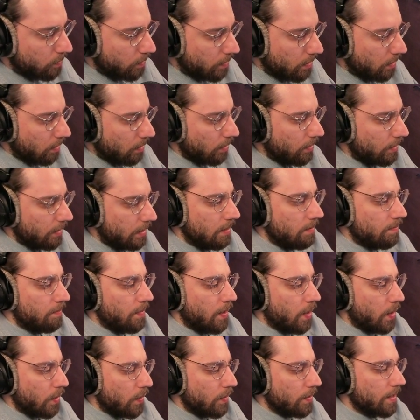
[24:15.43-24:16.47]
with learning
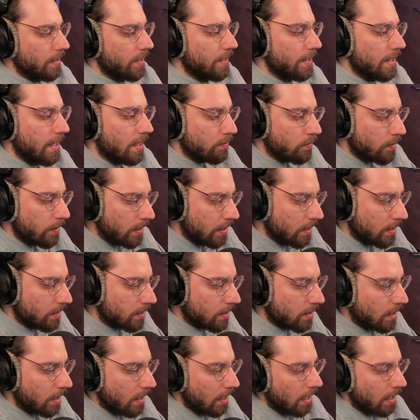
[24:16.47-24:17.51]
both in that week.